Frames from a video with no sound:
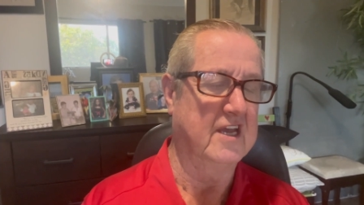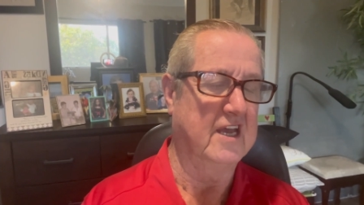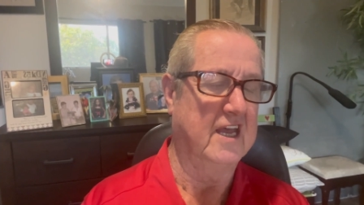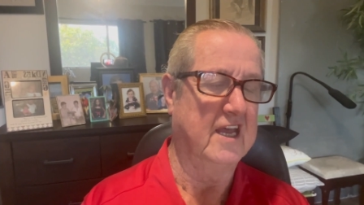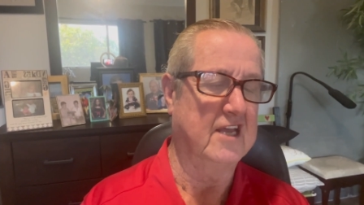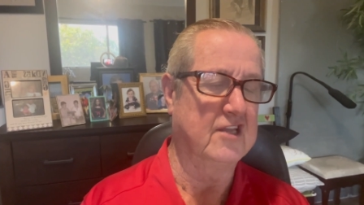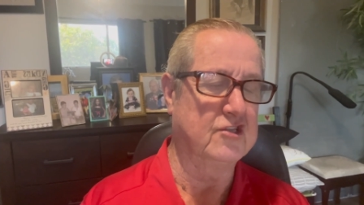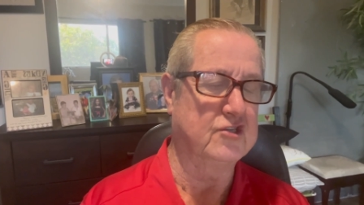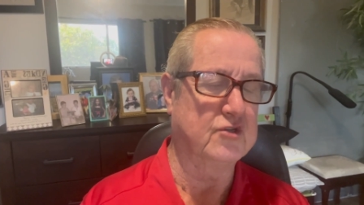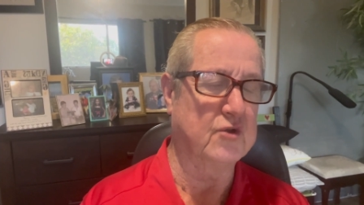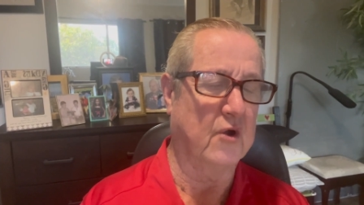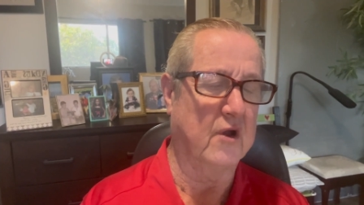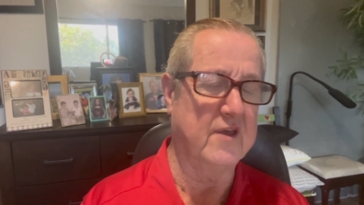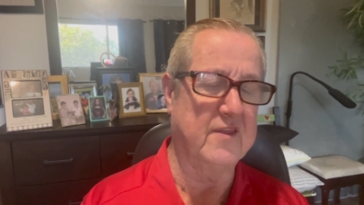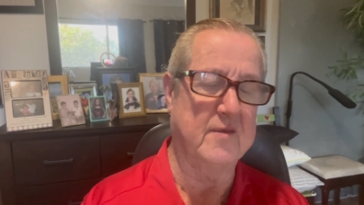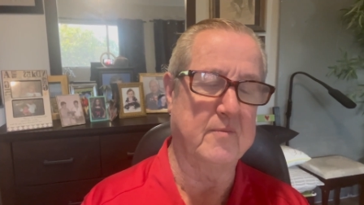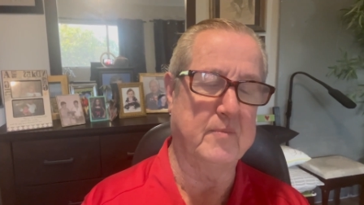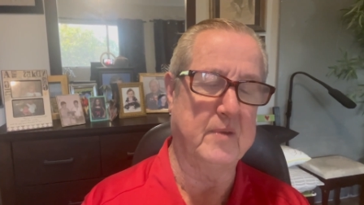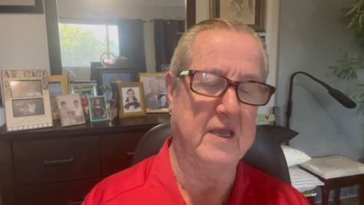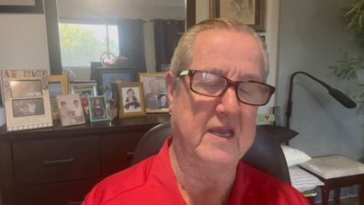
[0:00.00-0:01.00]
enjoy
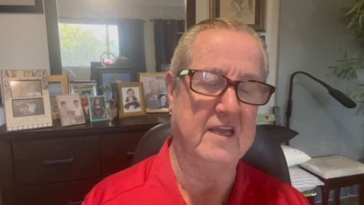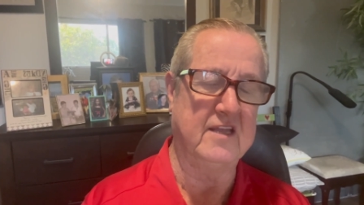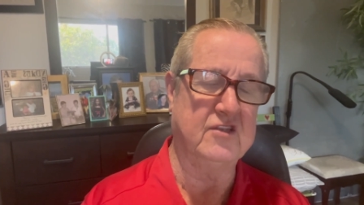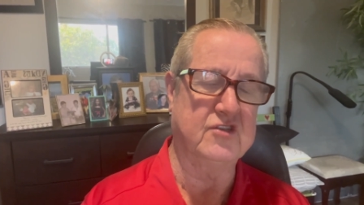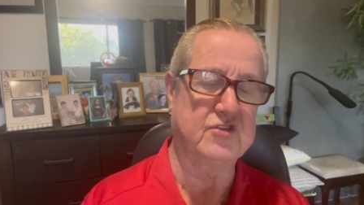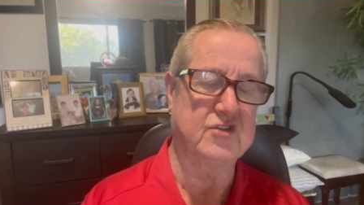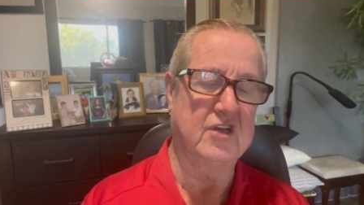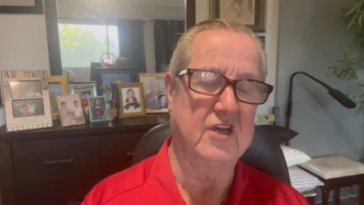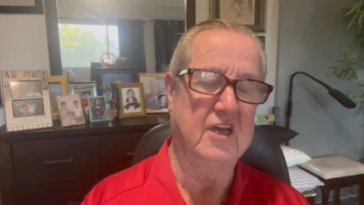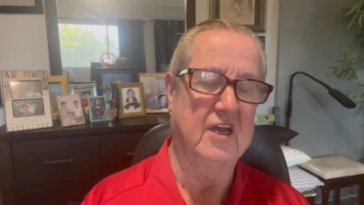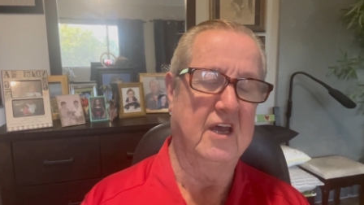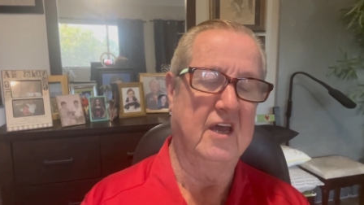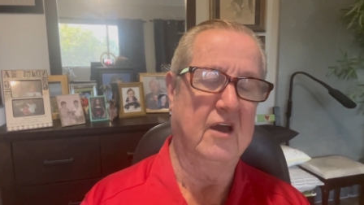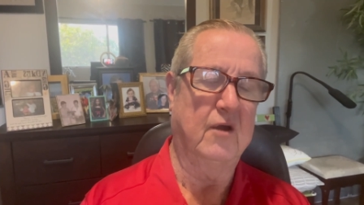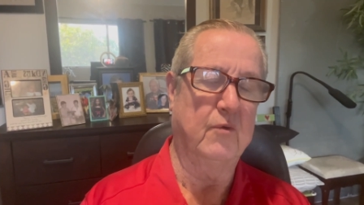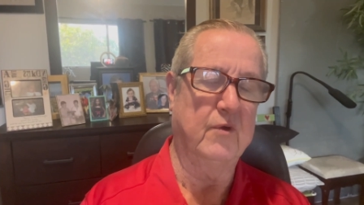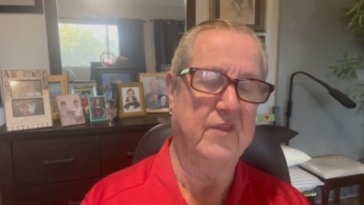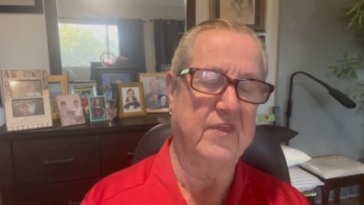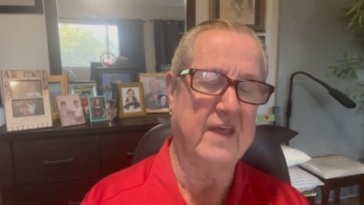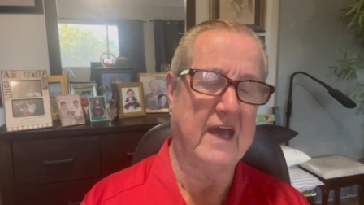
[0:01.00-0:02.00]
the beach
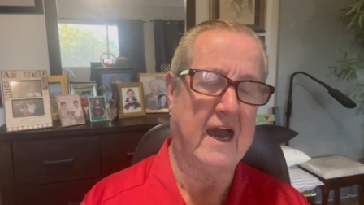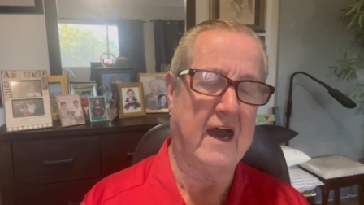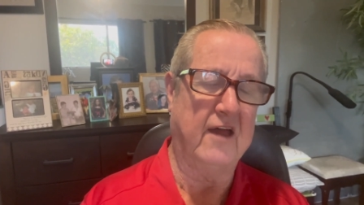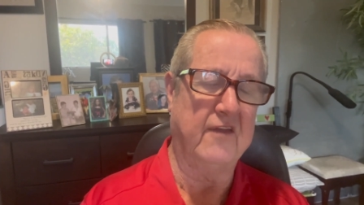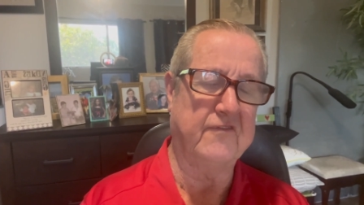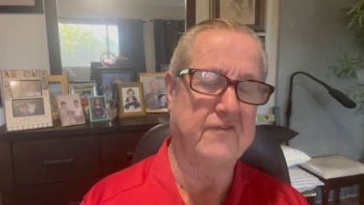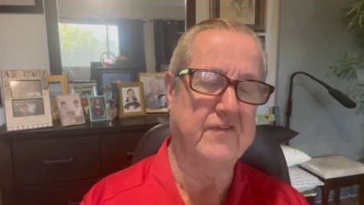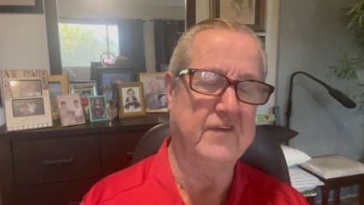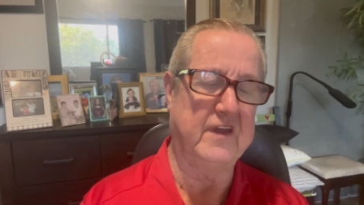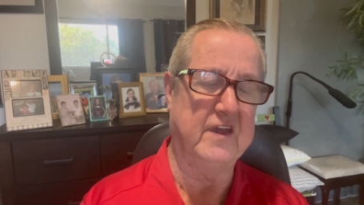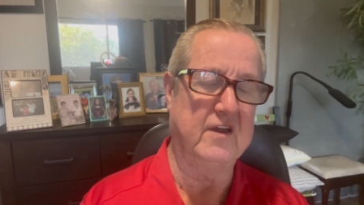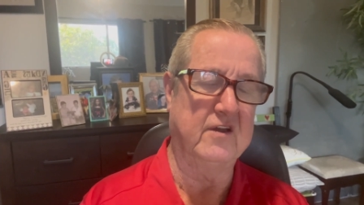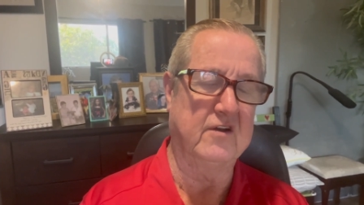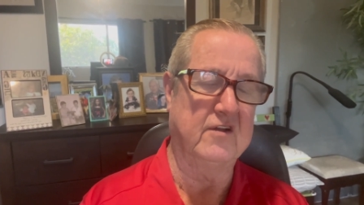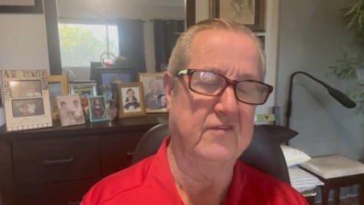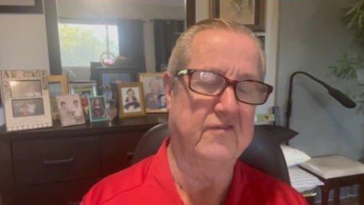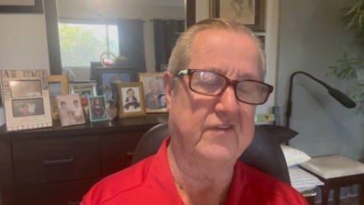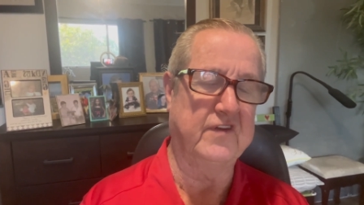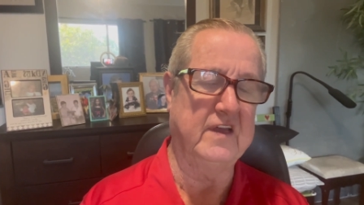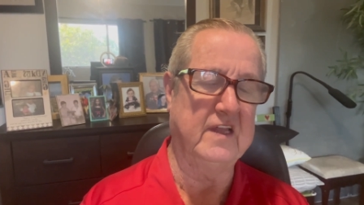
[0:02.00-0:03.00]
without feel,
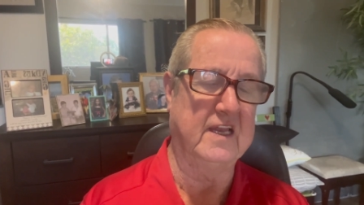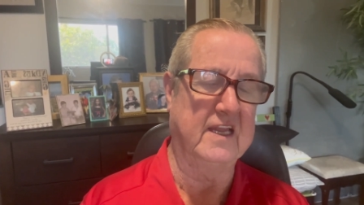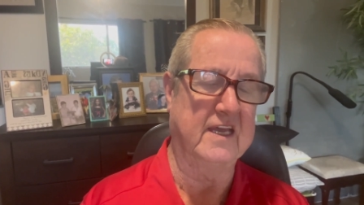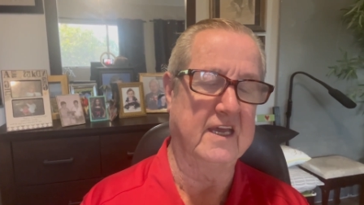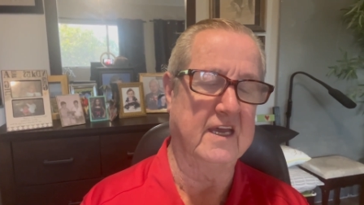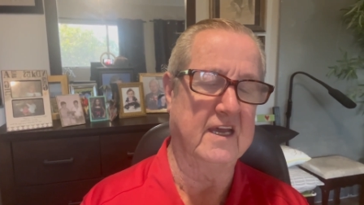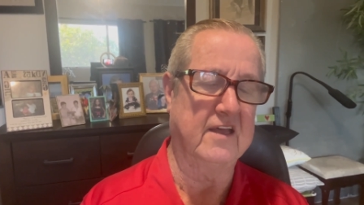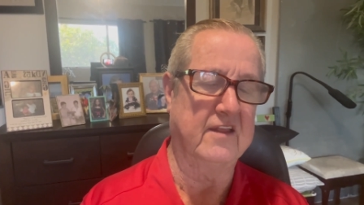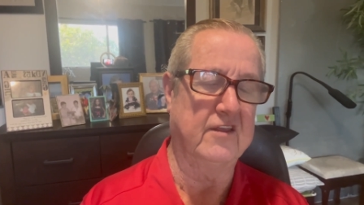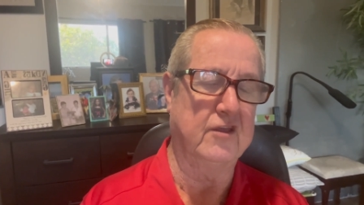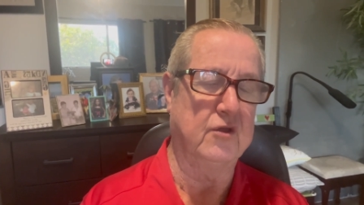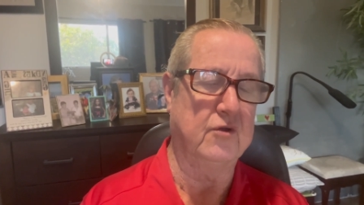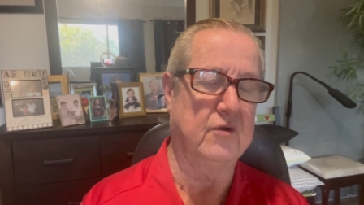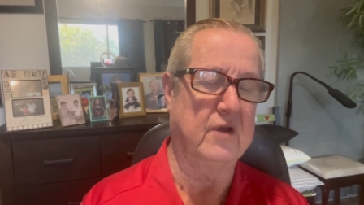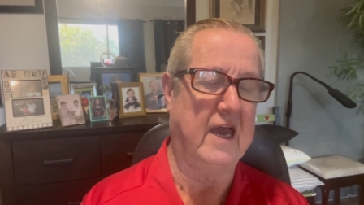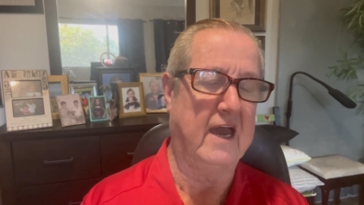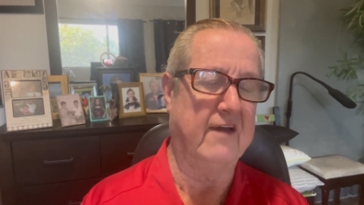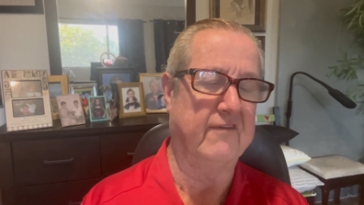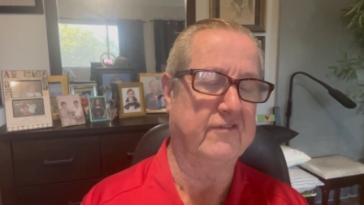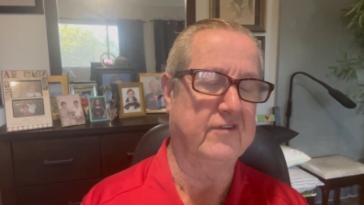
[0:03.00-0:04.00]
feeling you
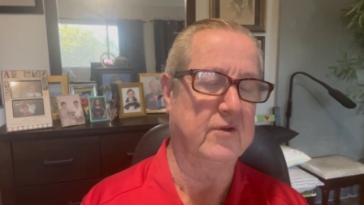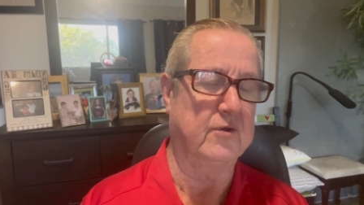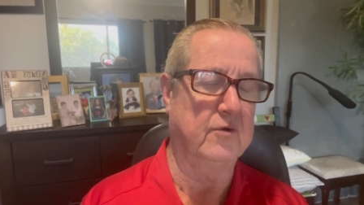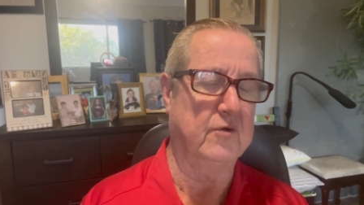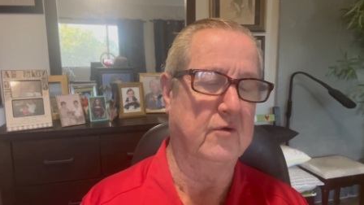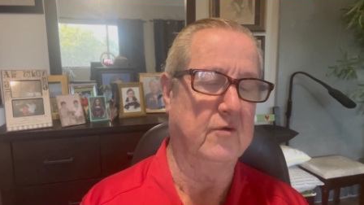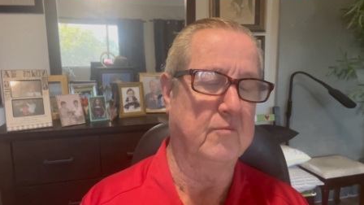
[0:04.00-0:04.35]
have to